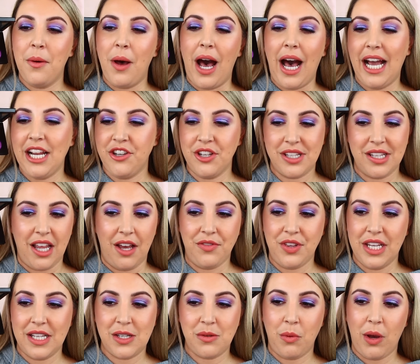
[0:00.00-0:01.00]
I just love
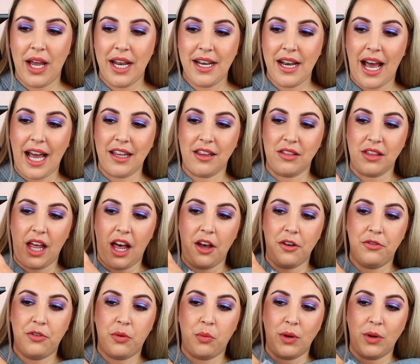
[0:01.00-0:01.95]
this one. I love